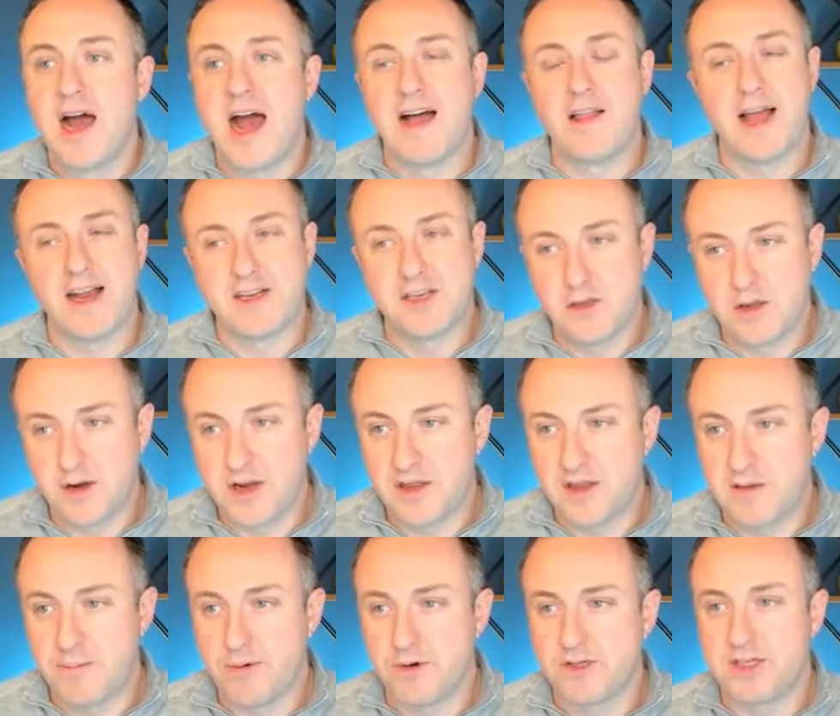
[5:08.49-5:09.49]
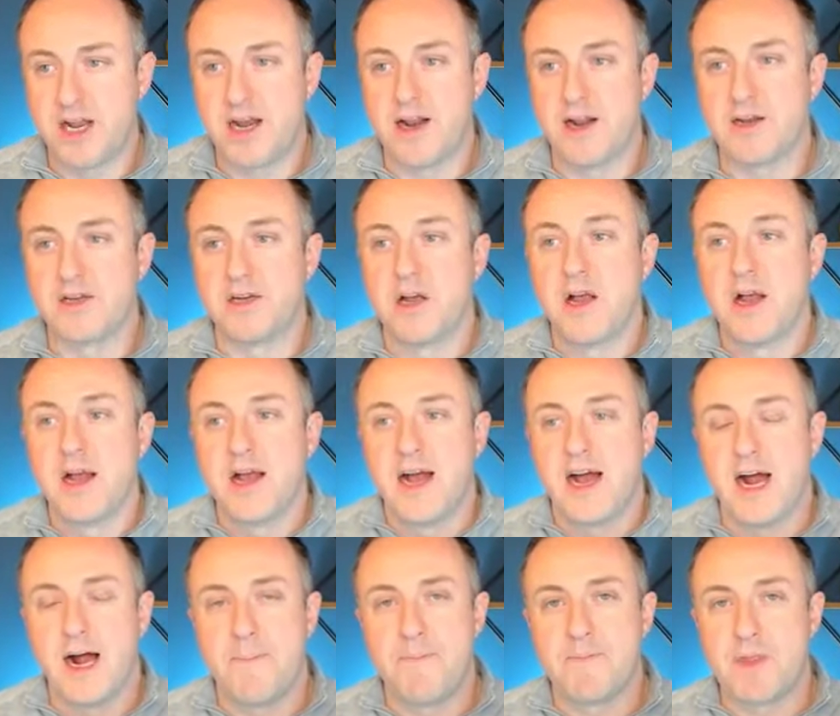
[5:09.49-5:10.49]
I like to look at the percentage.
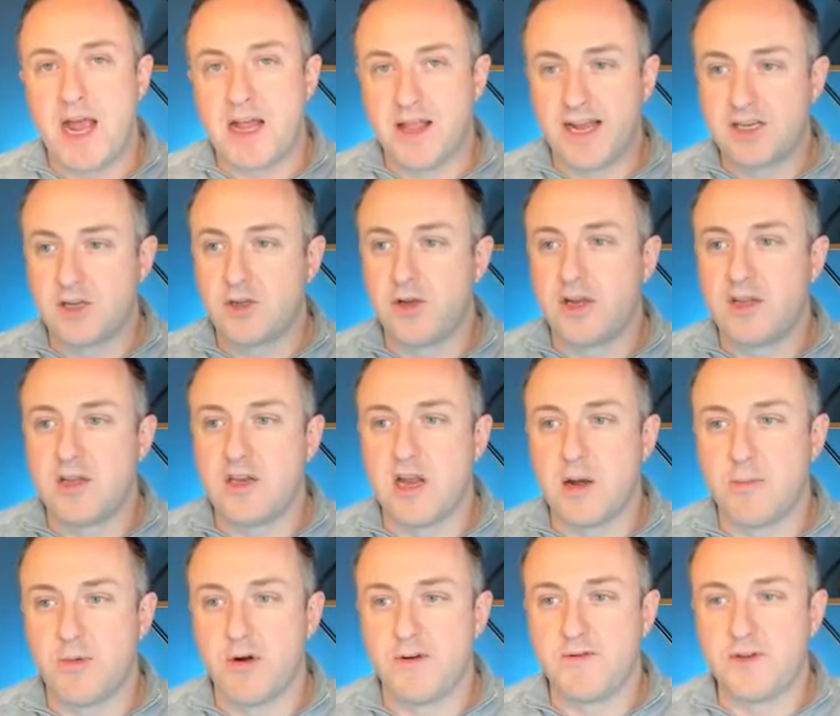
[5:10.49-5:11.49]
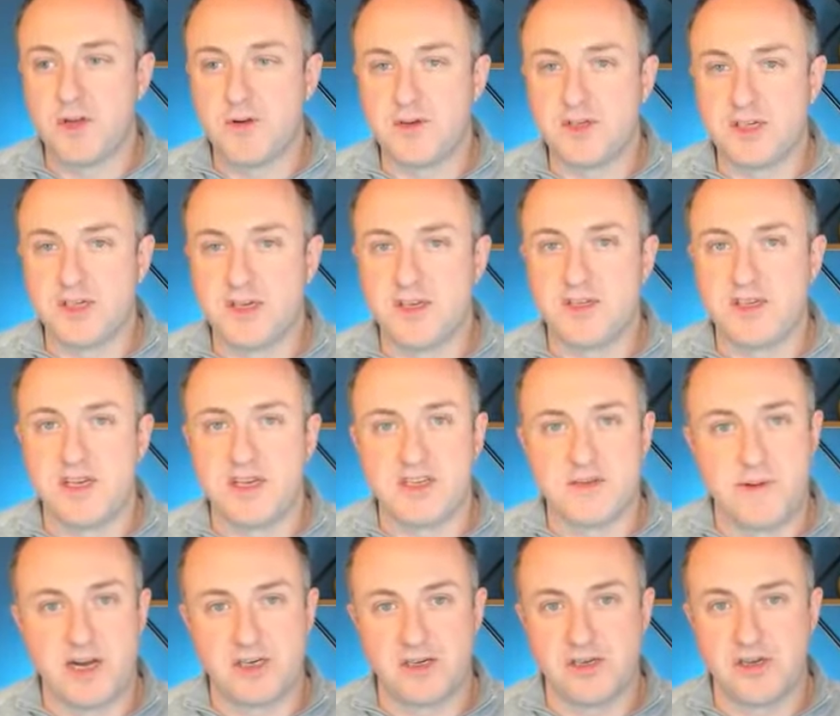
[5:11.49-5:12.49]
I like to look at the number of uses,
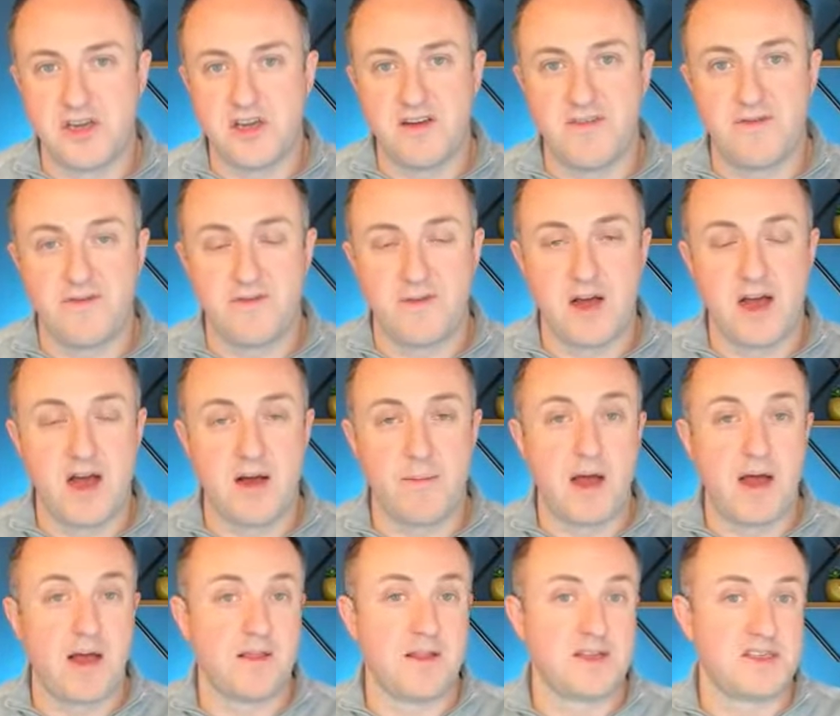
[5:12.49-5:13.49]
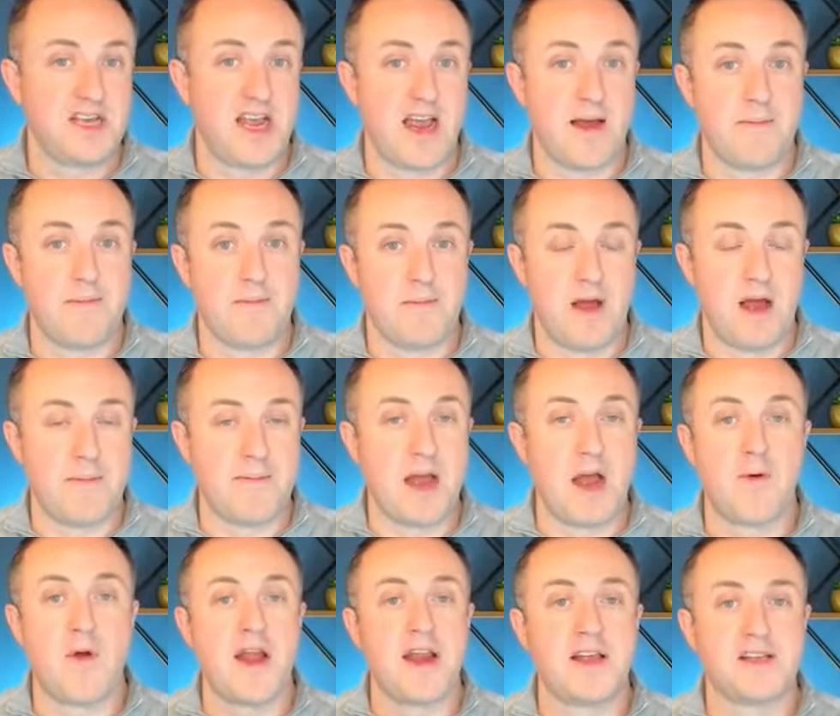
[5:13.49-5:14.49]
especially if, let's say I'm
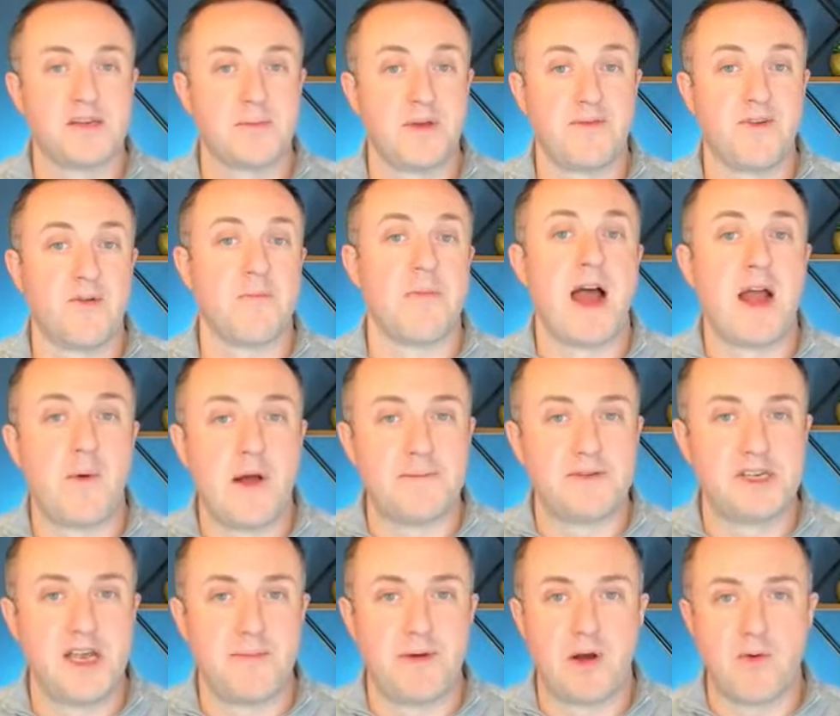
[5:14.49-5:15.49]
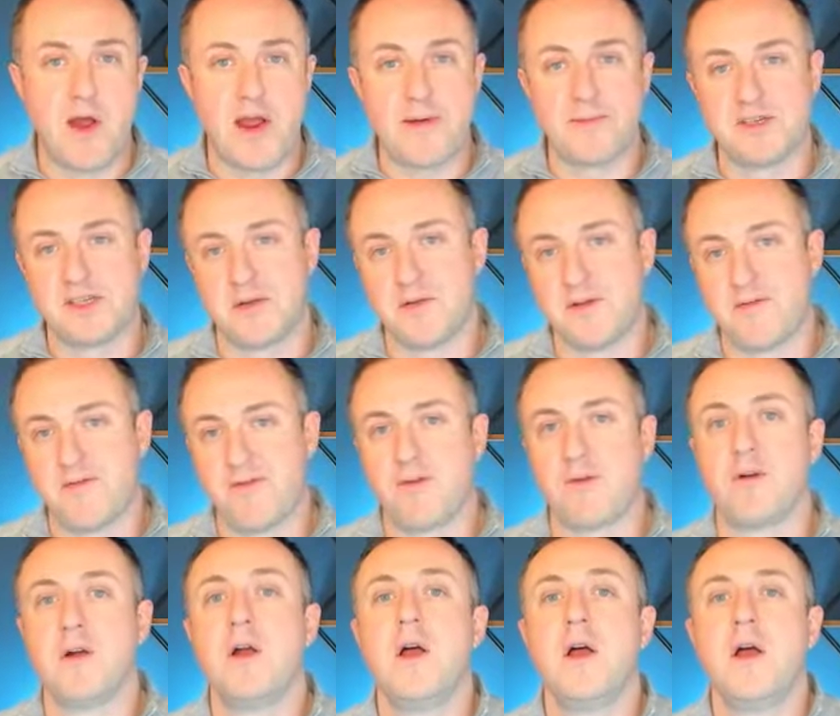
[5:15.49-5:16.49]
not writing something for my website, but I'm writing something
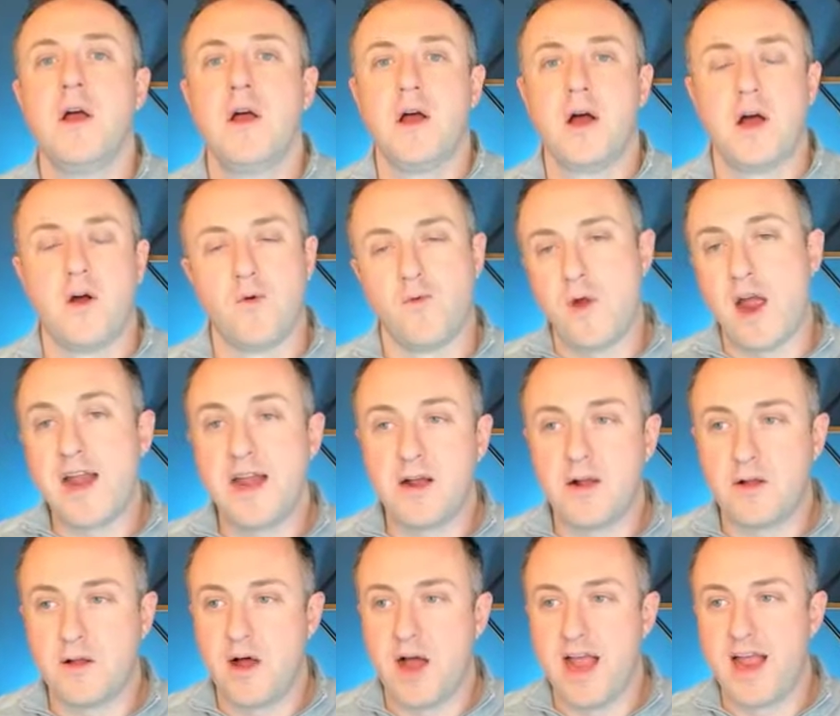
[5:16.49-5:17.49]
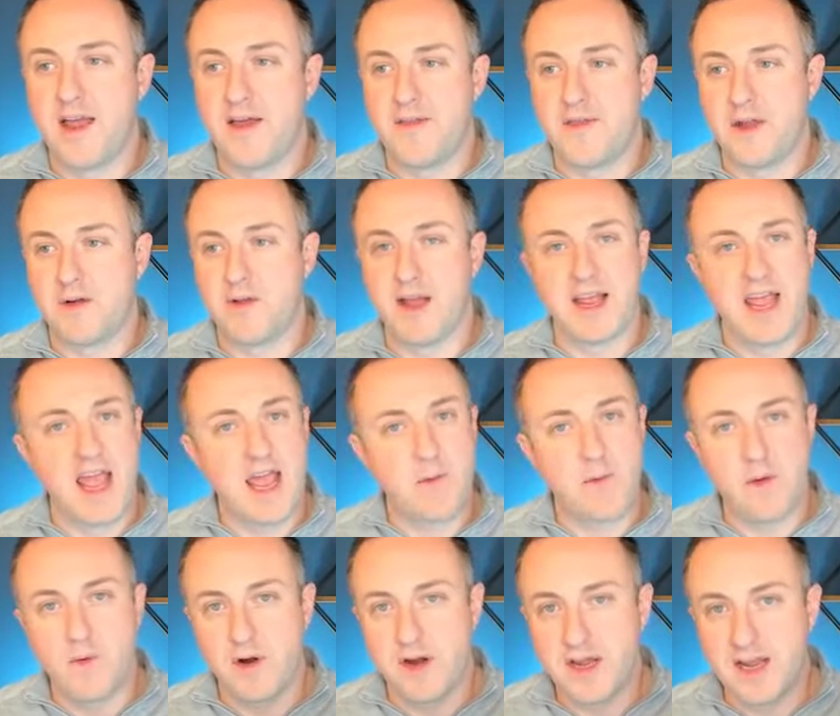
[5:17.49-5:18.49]
for a writing client, and they're like, hey,
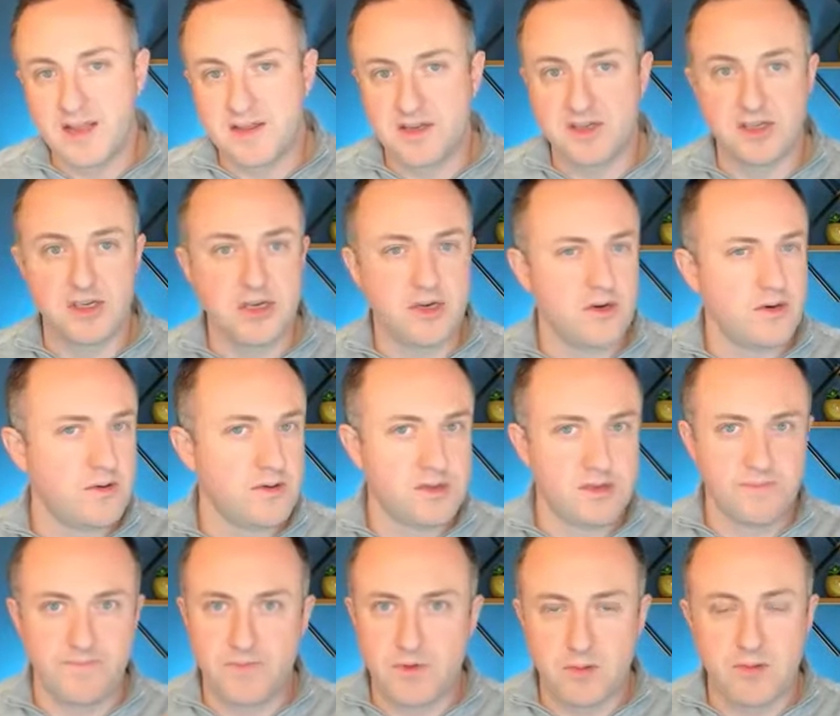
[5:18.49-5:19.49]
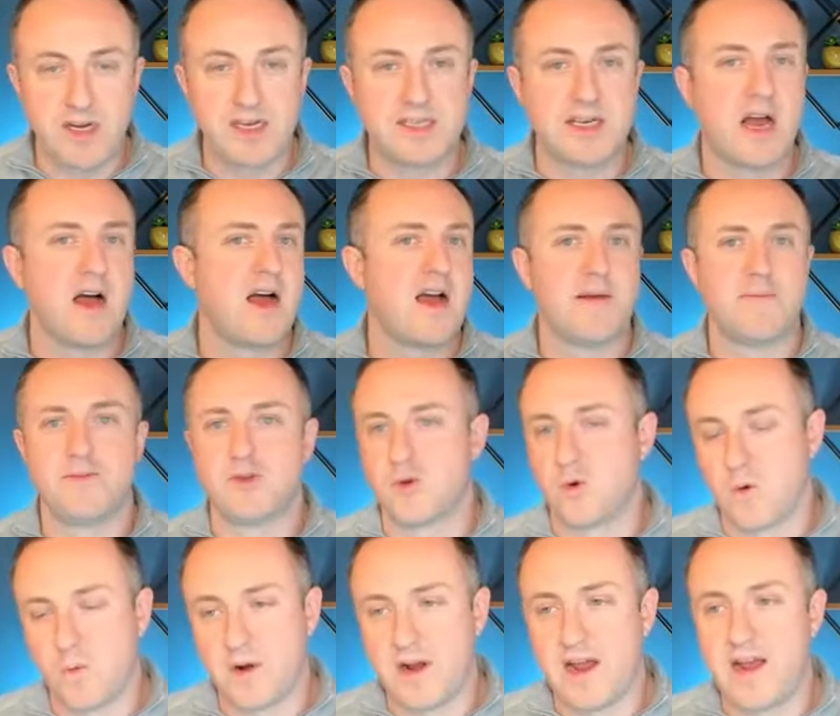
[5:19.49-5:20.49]
we want to get this used 3 times
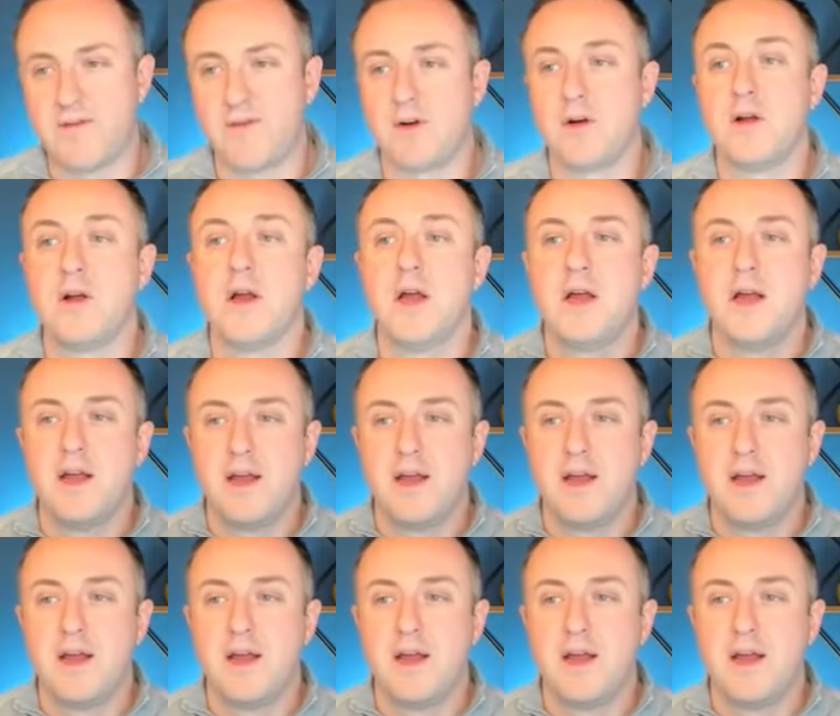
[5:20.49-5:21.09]
or whatever.